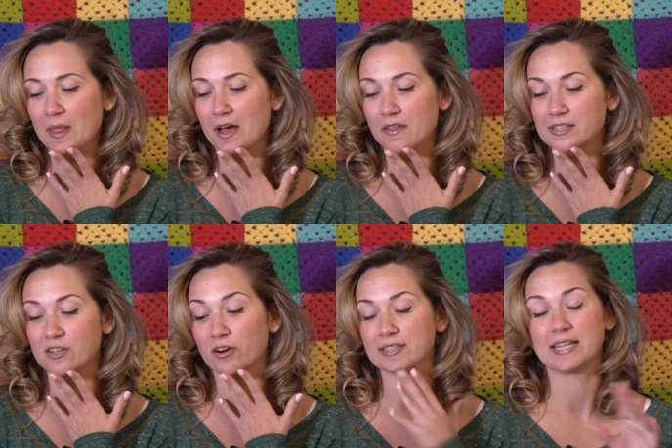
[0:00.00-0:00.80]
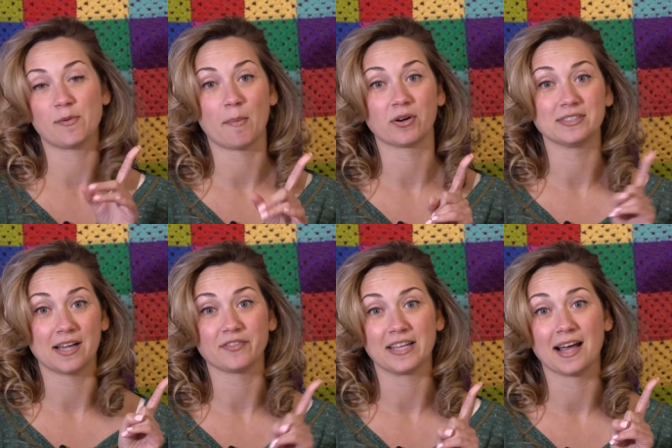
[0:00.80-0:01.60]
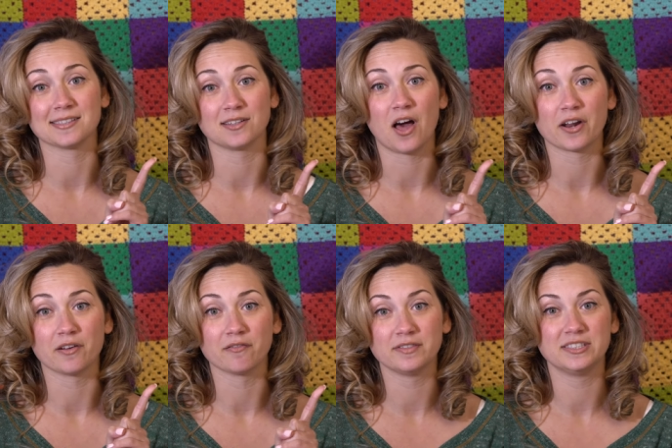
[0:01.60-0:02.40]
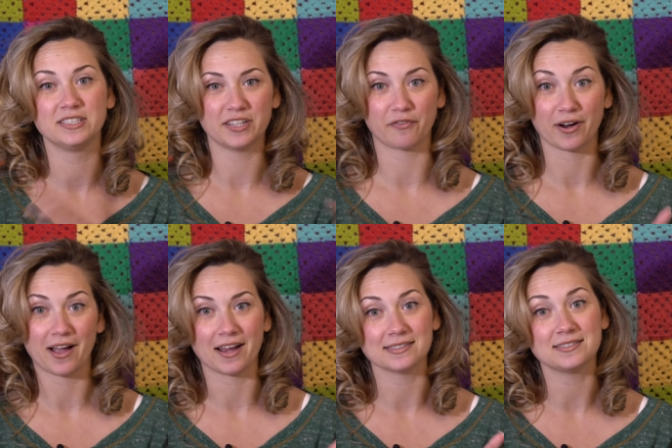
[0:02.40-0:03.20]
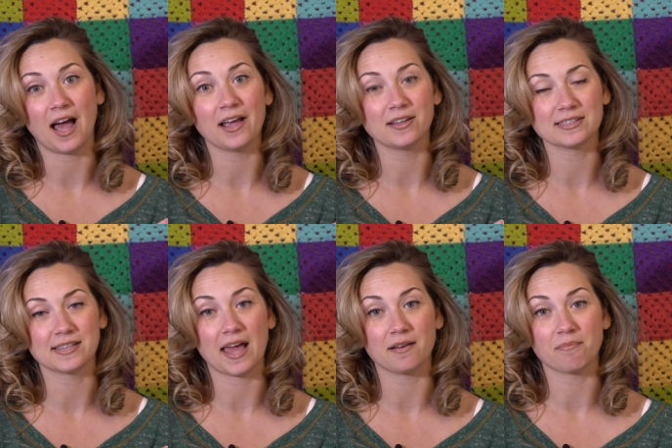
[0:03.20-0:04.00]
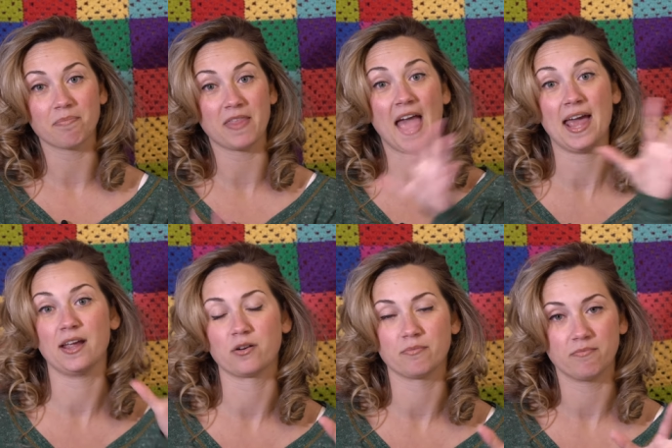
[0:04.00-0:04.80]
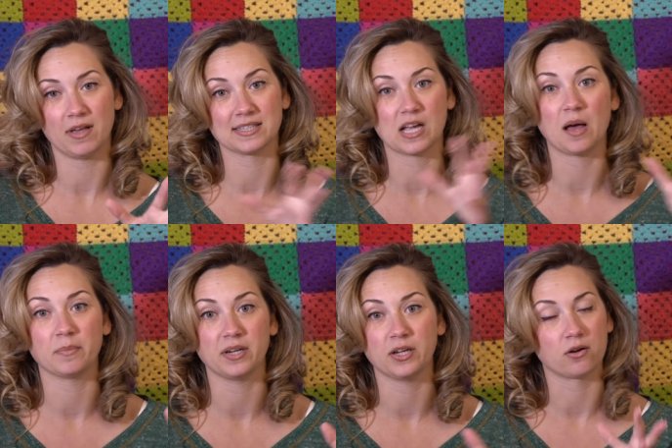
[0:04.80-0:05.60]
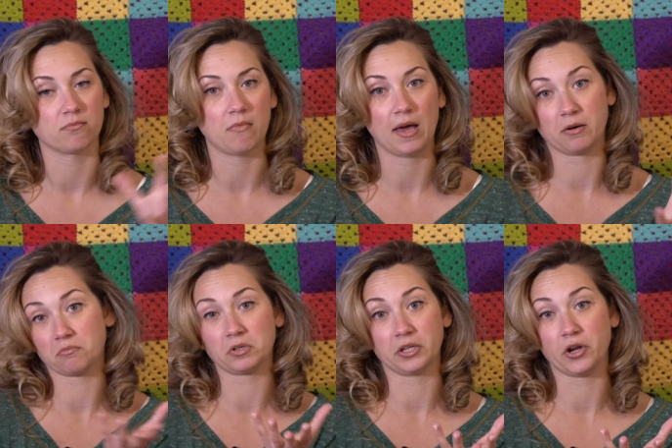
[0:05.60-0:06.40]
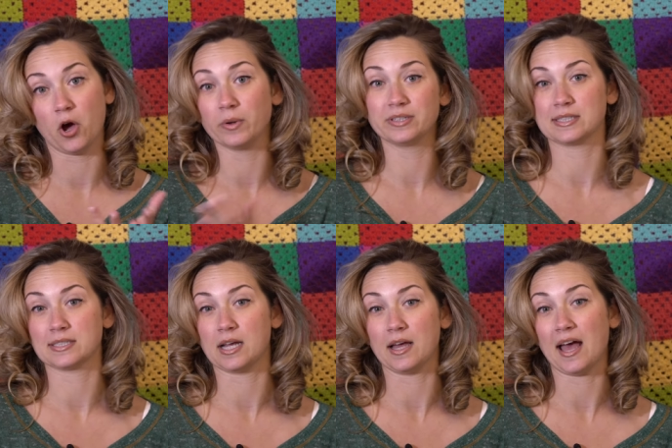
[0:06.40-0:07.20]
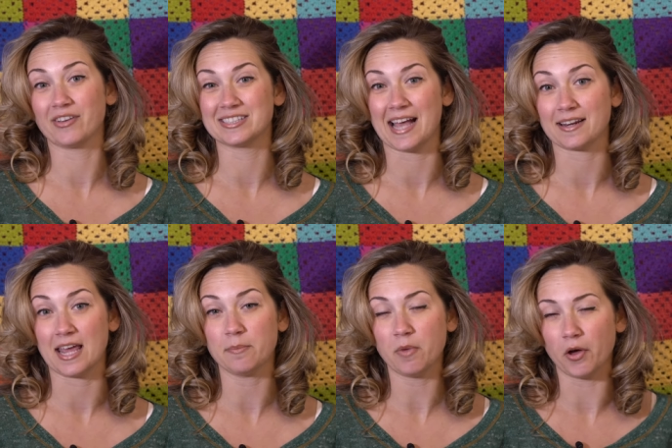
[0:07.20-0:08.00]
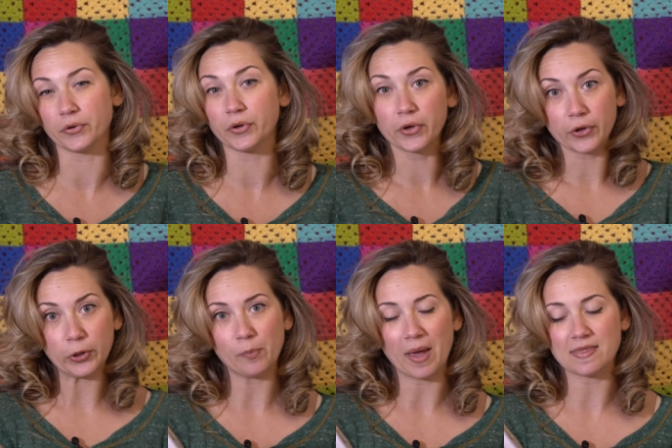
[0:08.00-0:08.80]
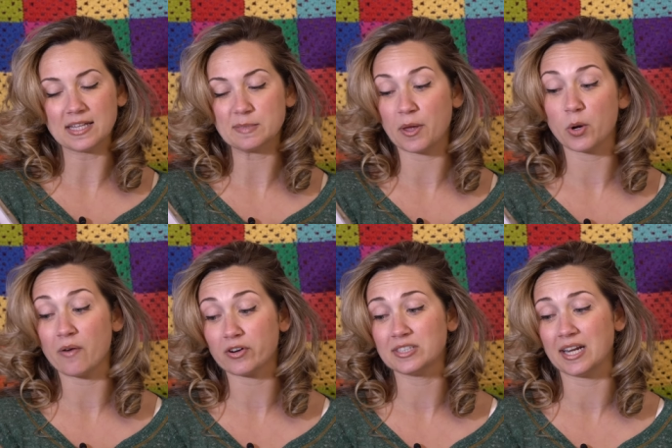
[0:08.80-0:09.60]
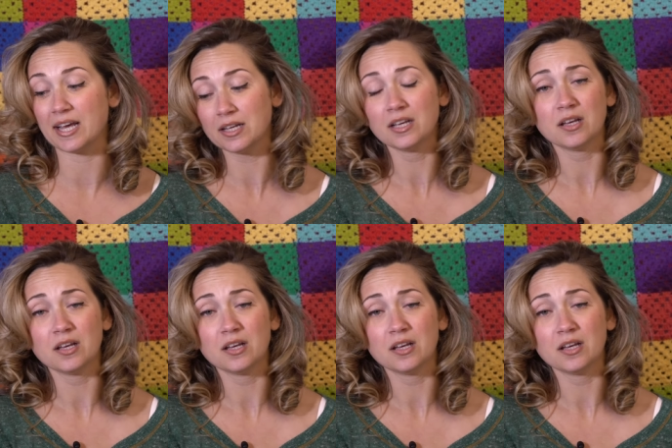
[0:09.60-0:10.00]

uh, this artist I remember definitely has a lot of different kind of styles that they or as a company or I don't really know it doesn't uh, have exact name on who made this but whoever did it